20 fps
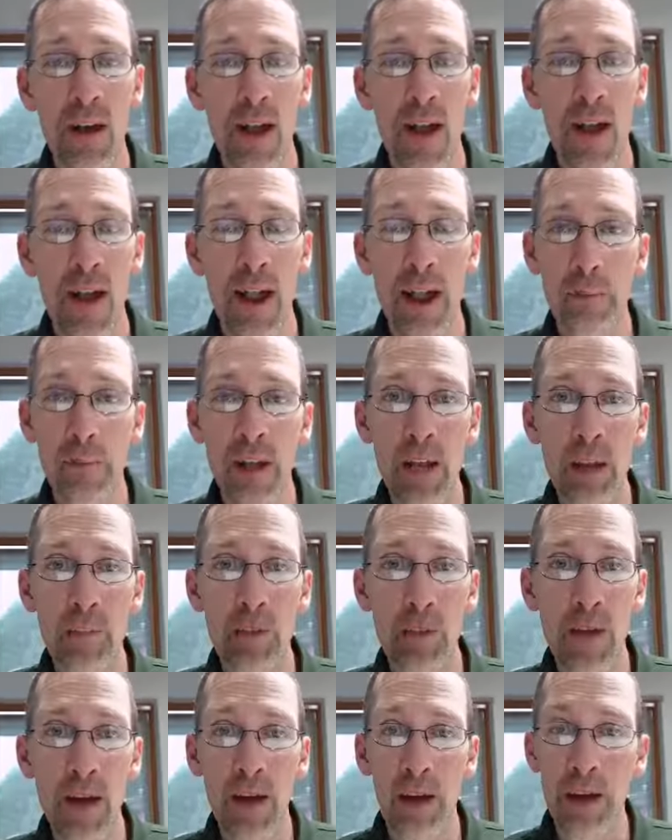And I plan to be
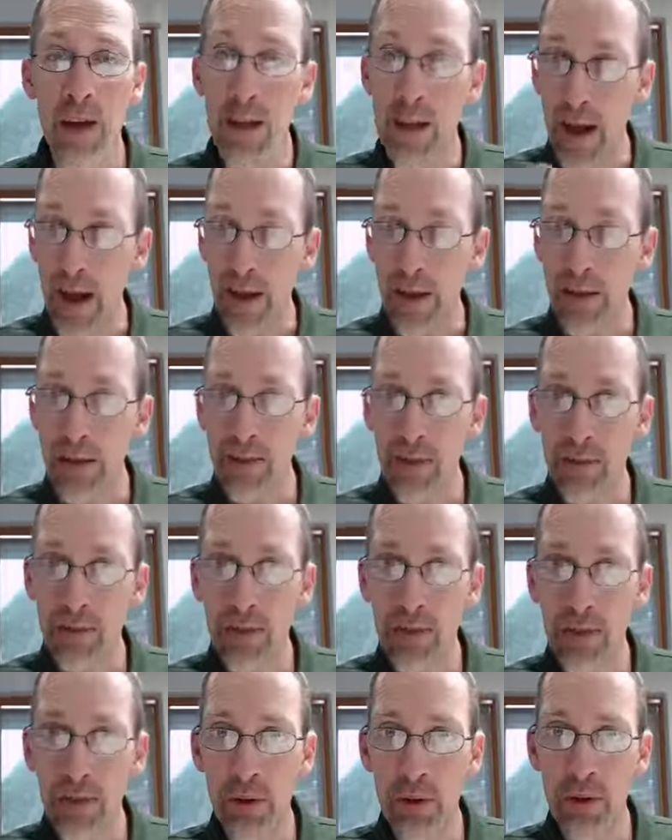back not at
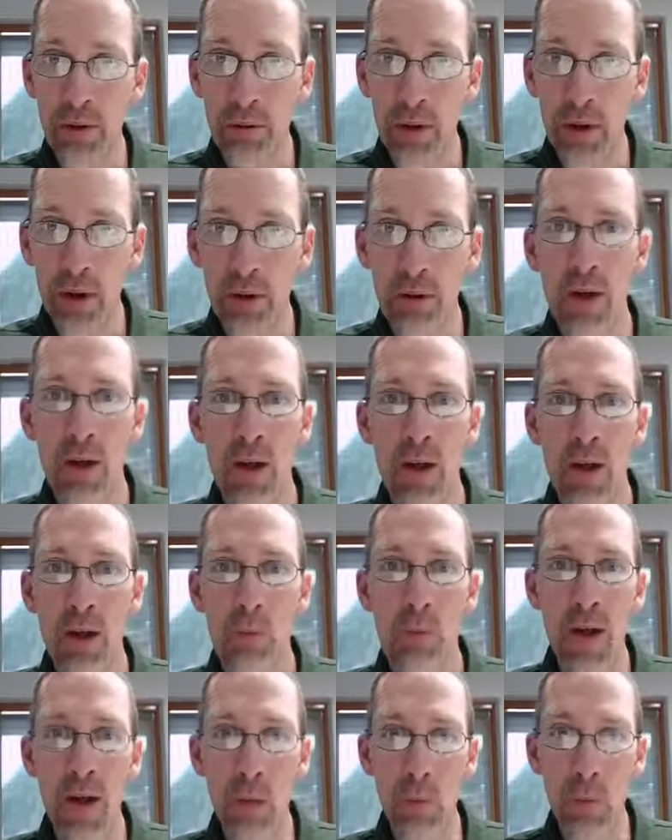7:30 tomorrow,
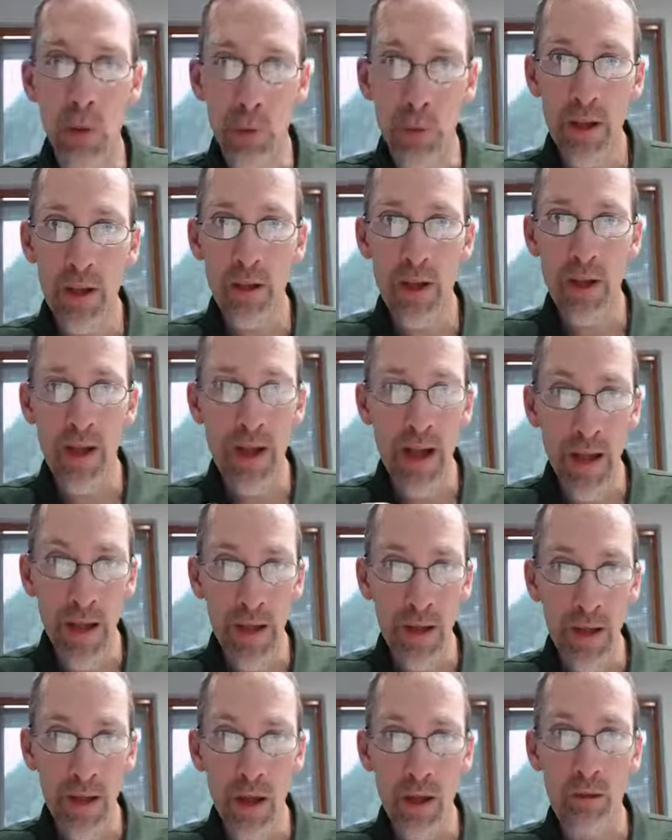but I will be here at 9
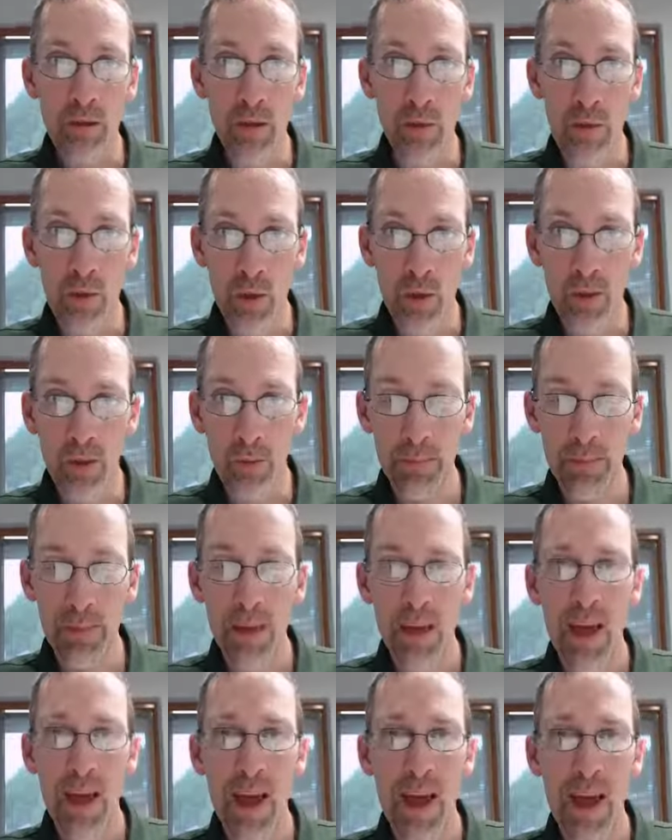o'clock for worship
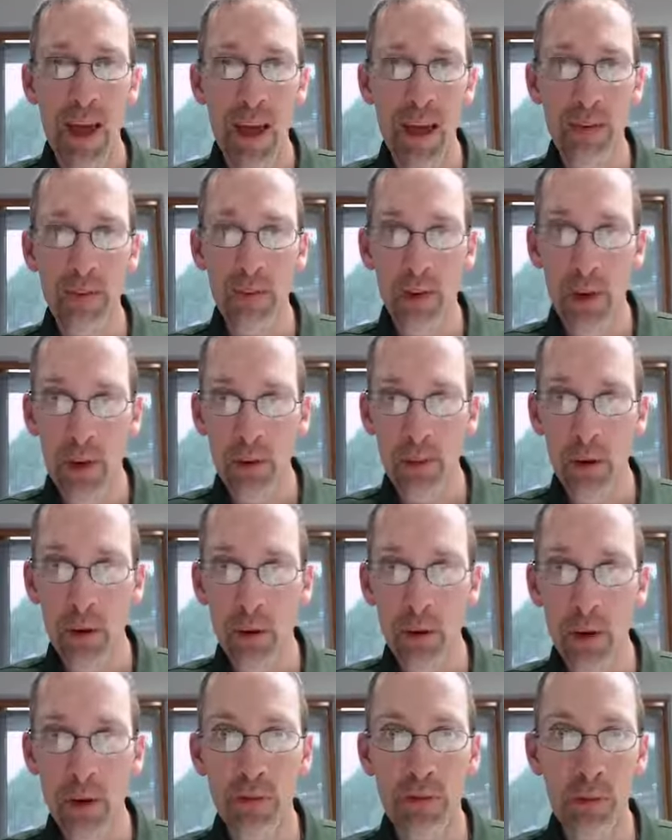and
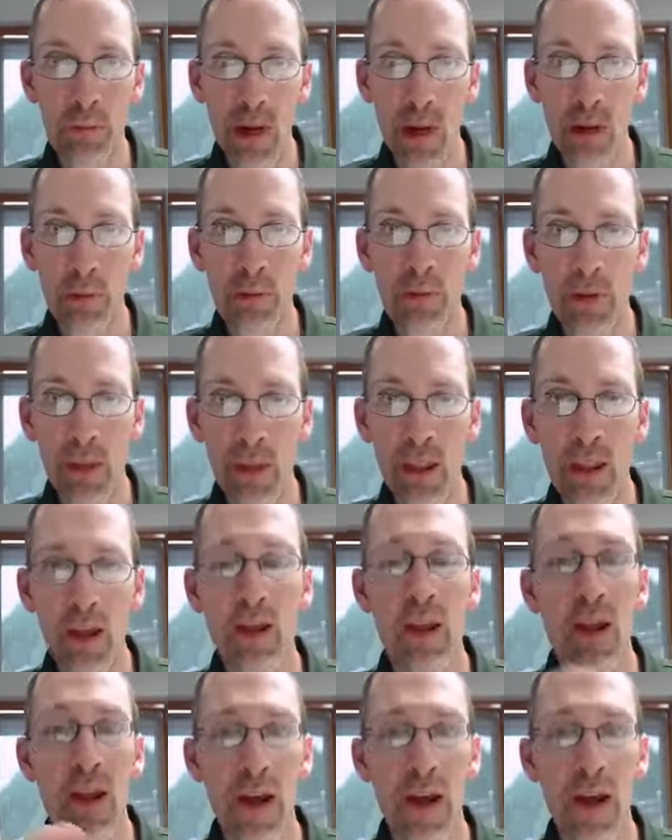10:30 for Bible study.